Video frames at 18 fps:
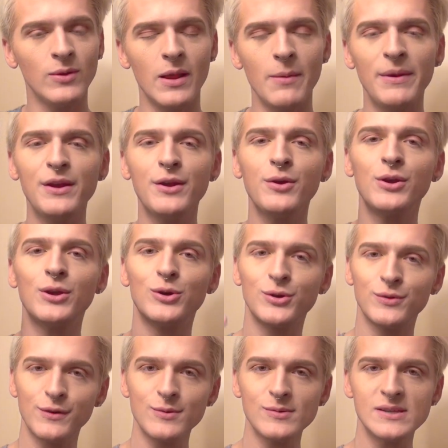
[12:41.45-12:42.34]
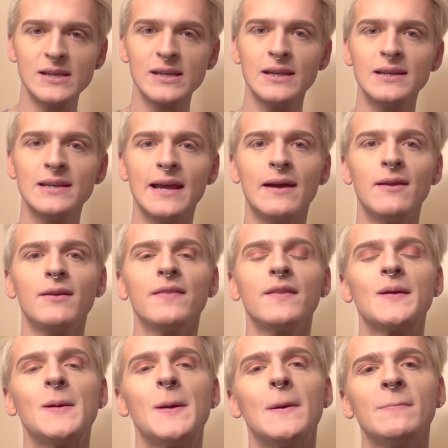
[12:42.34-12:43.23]
Let me know your routine down
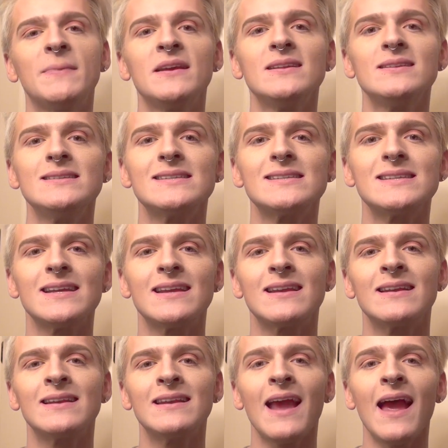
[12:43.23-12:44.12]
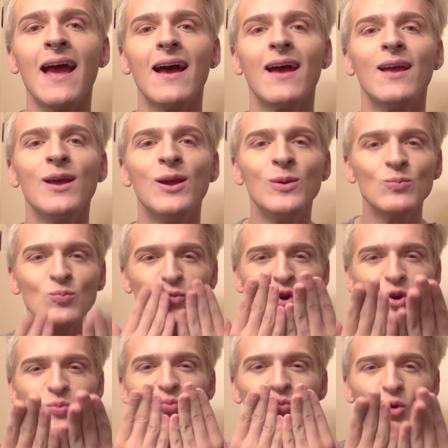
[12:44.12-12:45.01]
in the comments, and yeah,
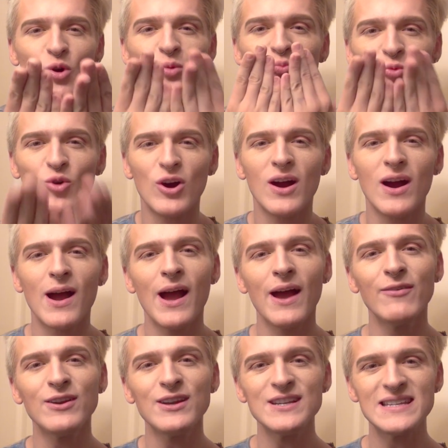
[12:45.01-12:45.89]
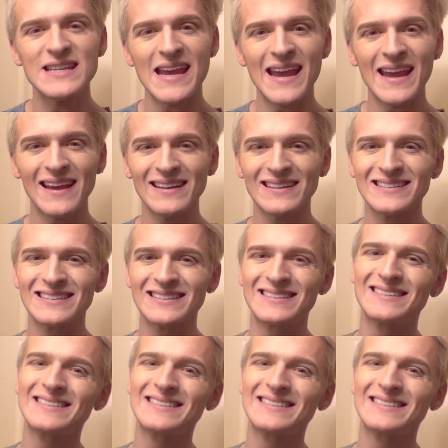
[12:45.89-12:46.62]
have a good day.